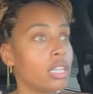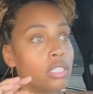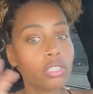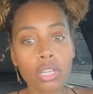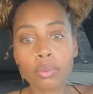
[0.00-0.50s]

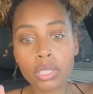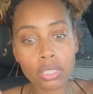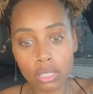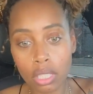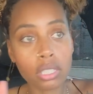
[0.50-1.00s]
you know we're
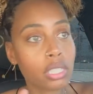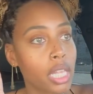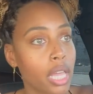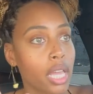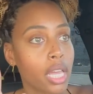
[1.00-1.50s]
gonna
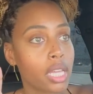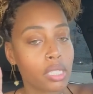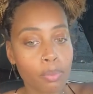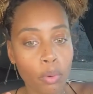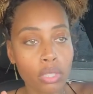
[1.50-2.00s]
stay in
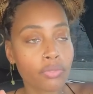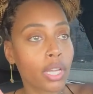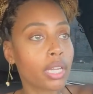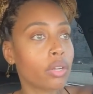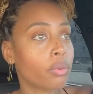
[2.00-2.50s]
sports for a
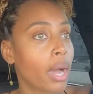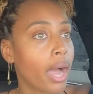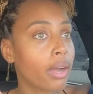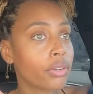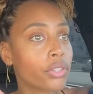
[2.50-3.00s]
little
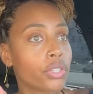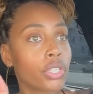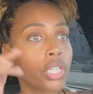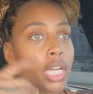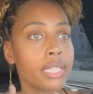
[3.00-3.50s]
while
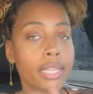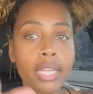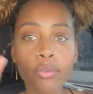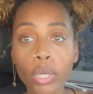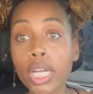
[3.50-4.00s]
and
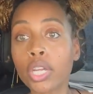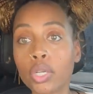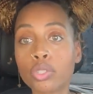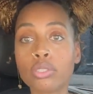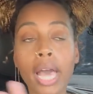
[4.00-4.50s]
then we're gonna
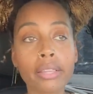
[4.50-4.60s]
go to that